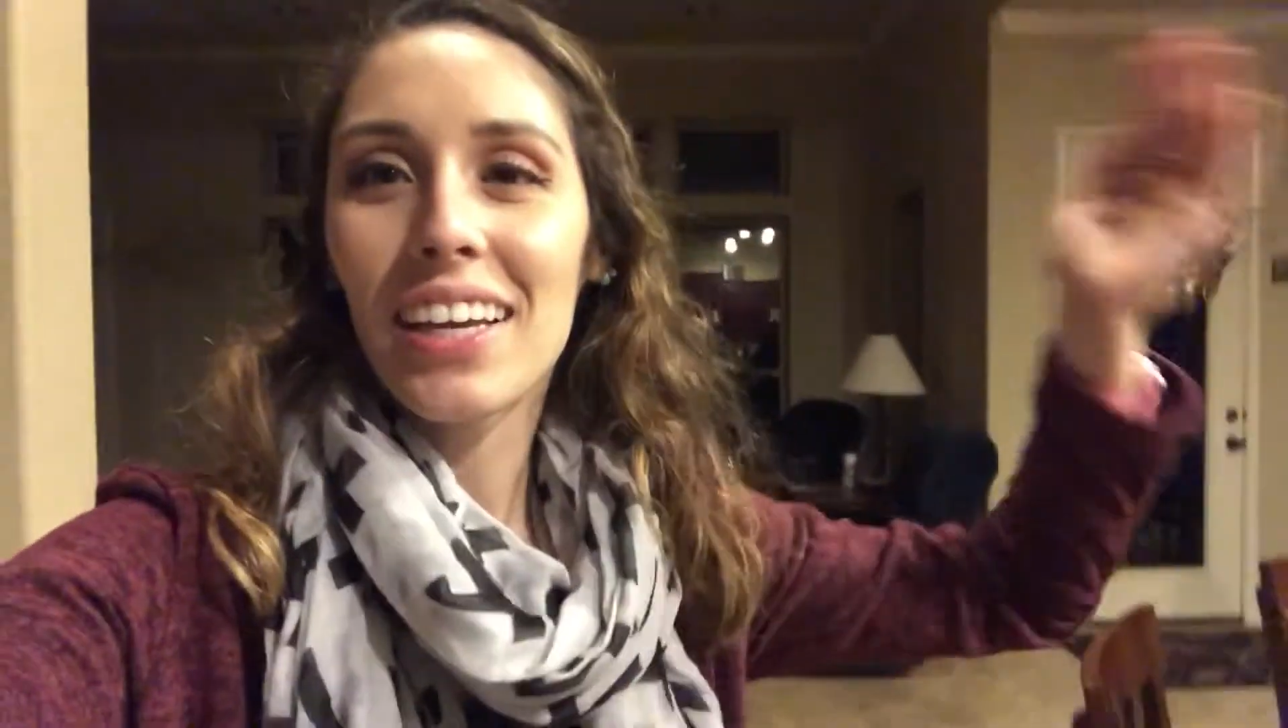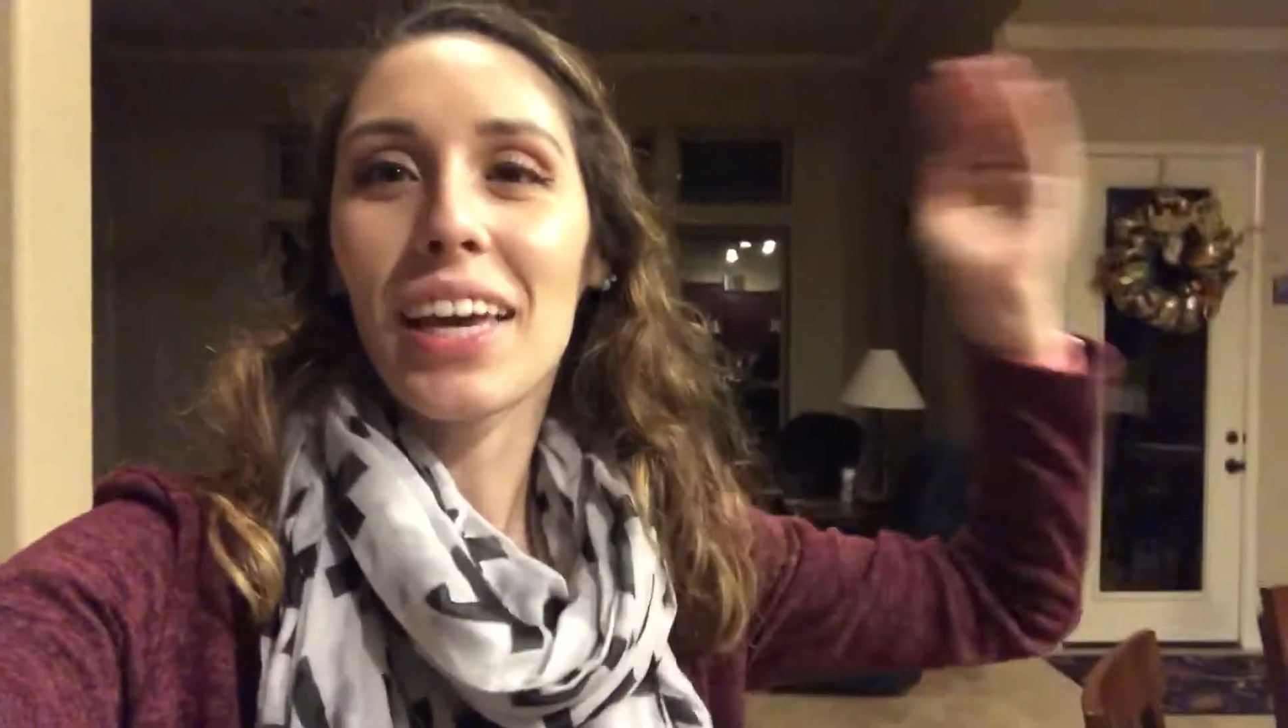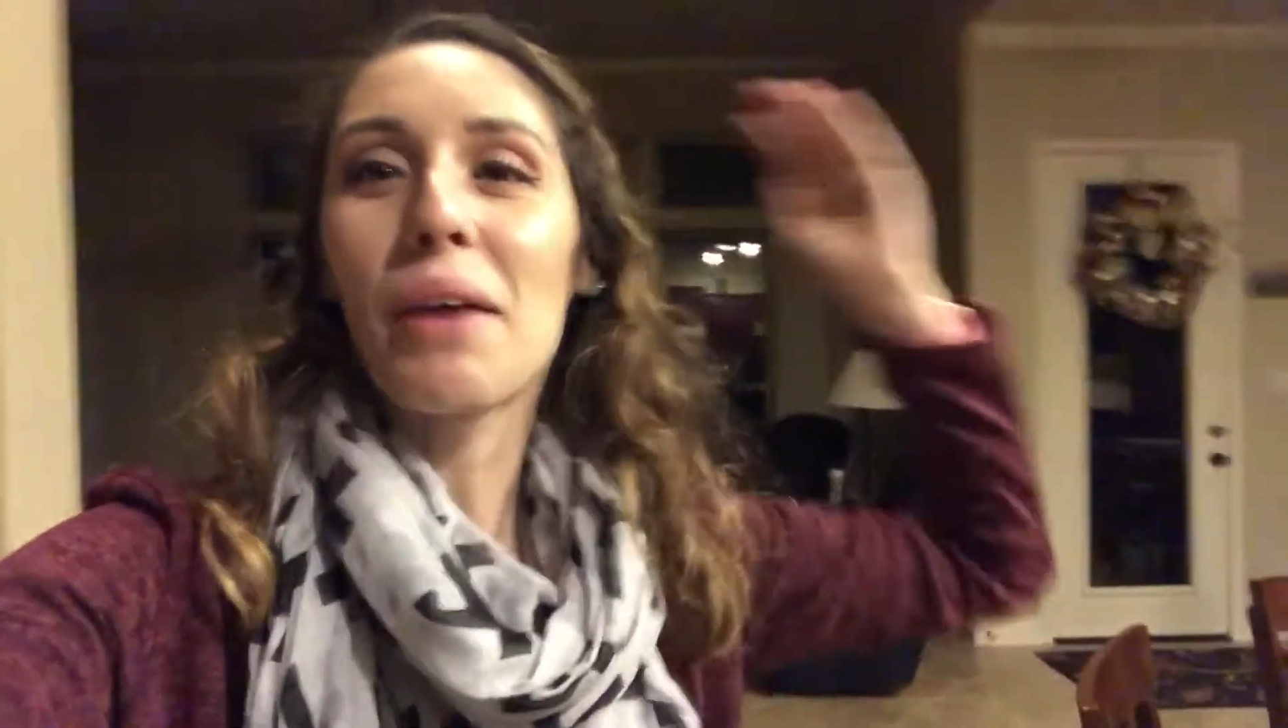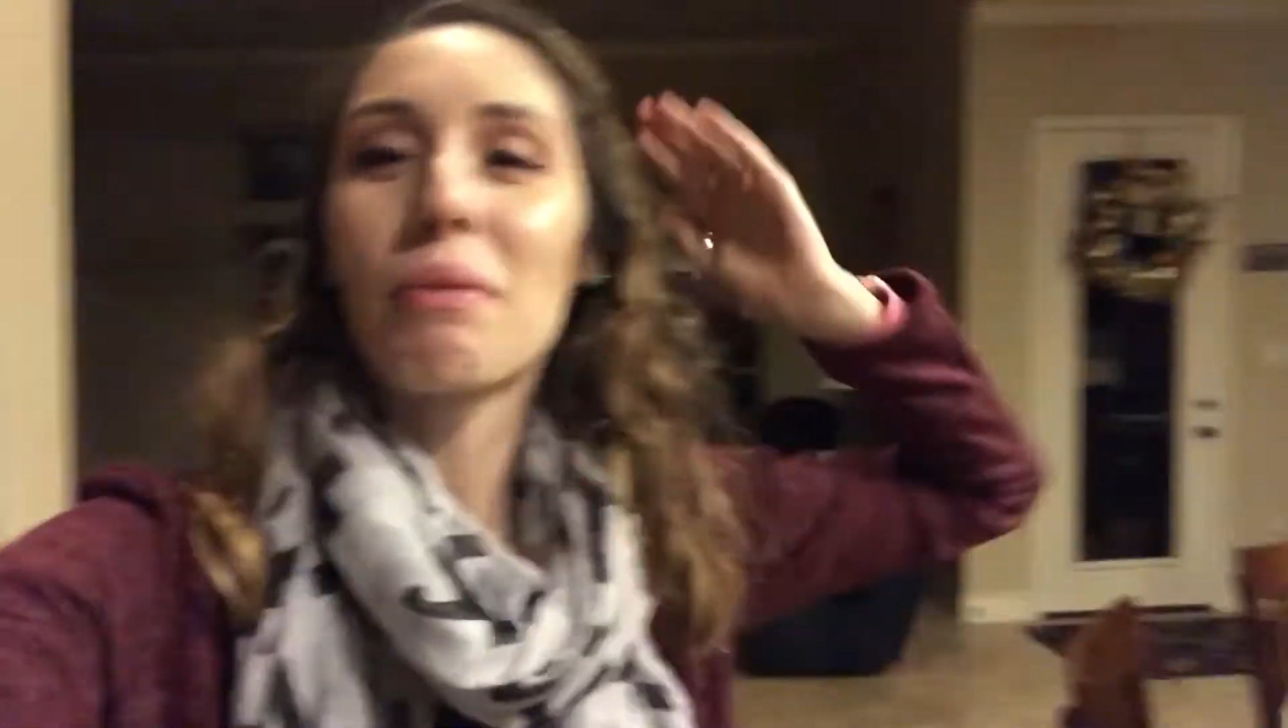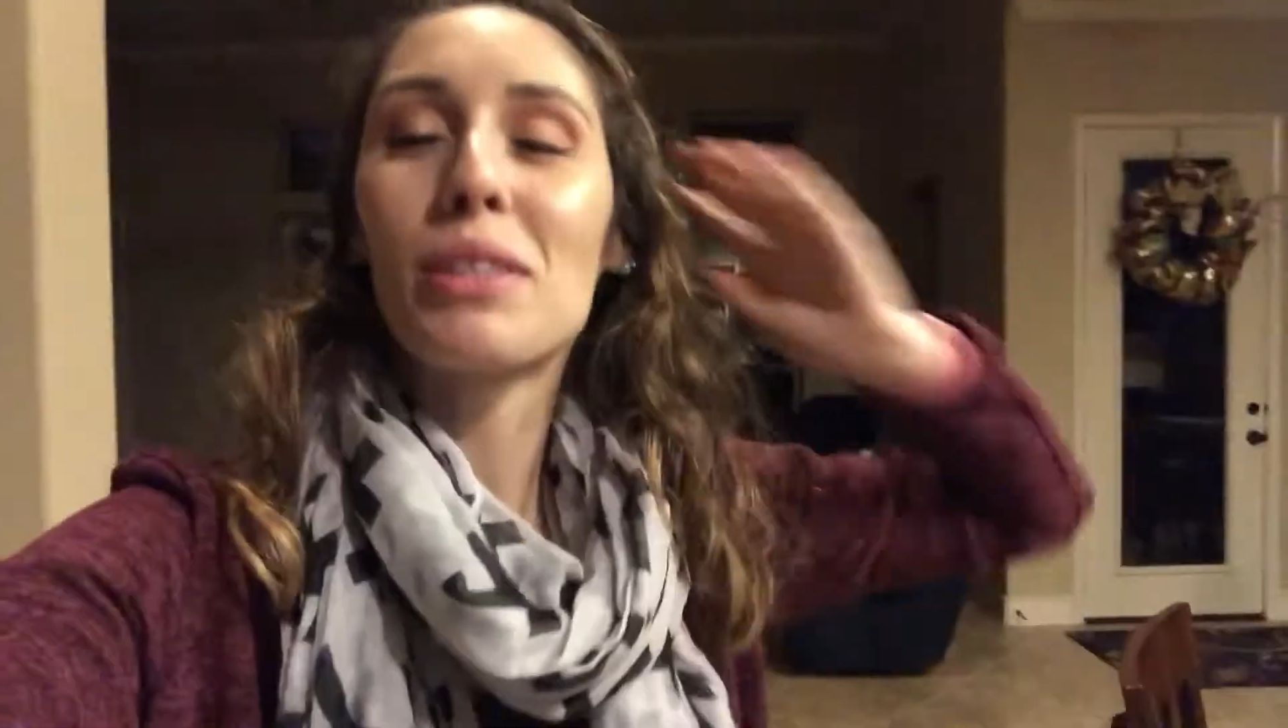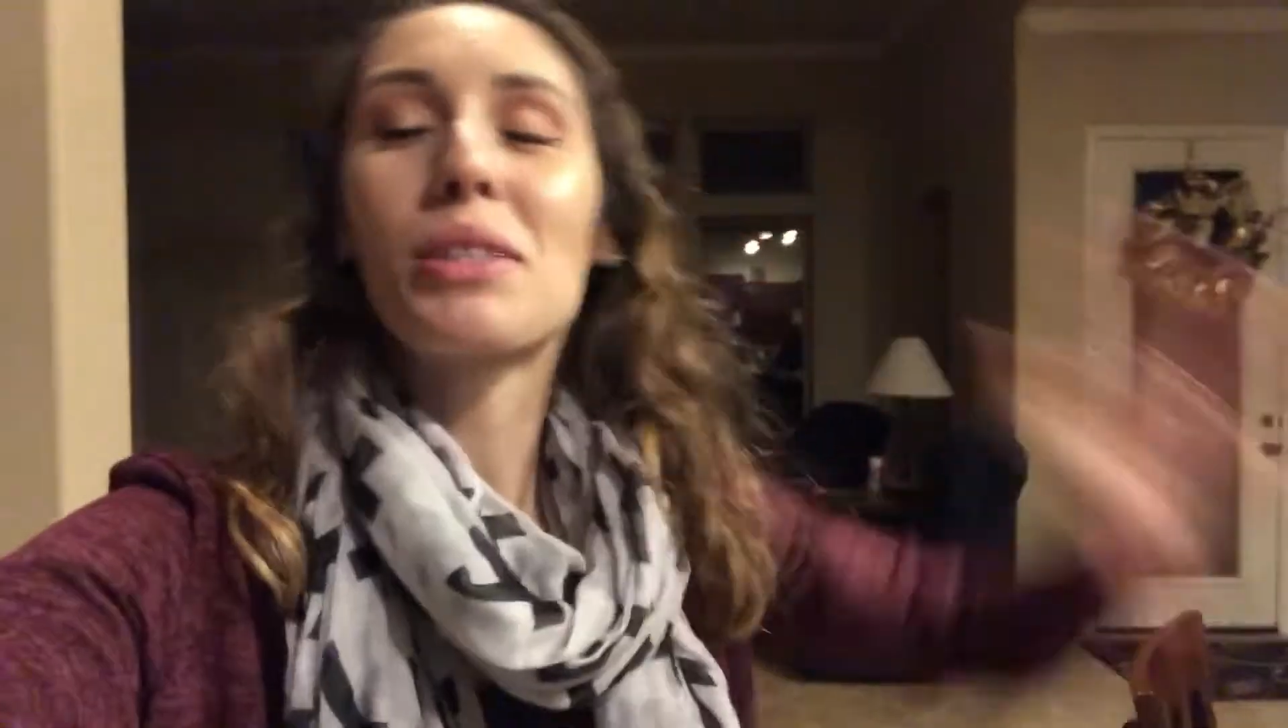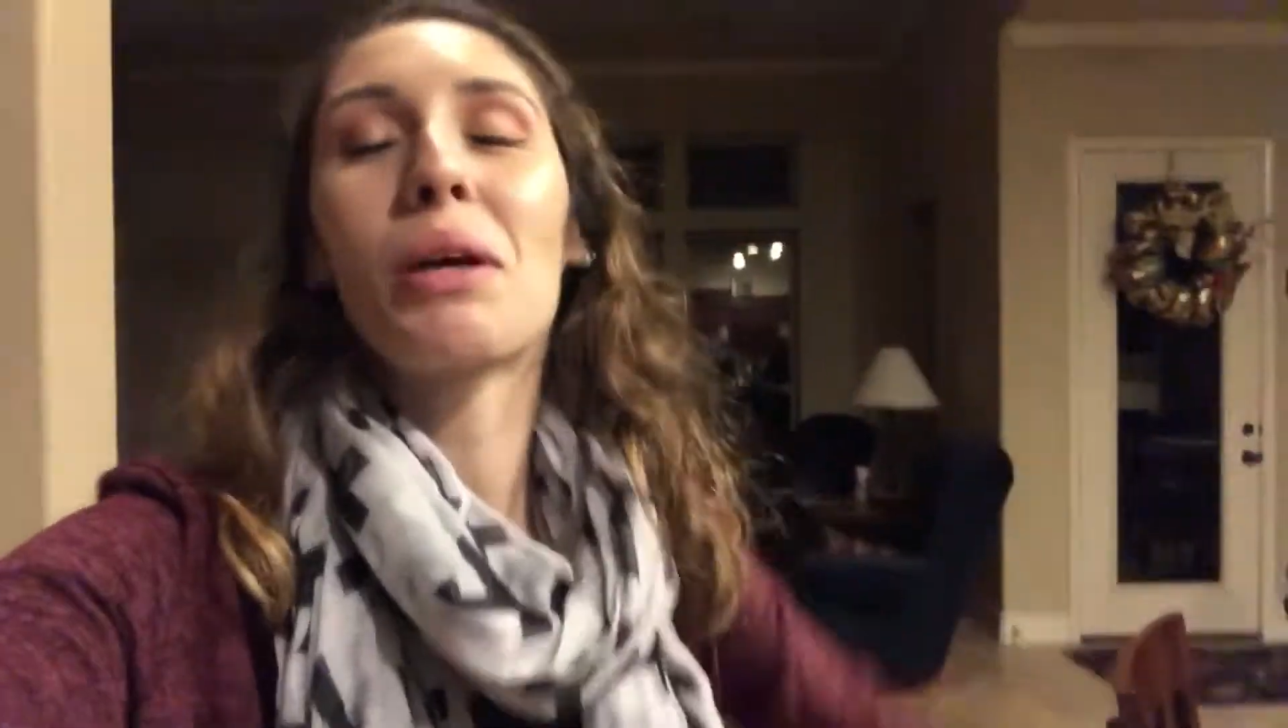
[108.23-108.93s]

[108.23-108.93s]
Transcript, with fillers: game was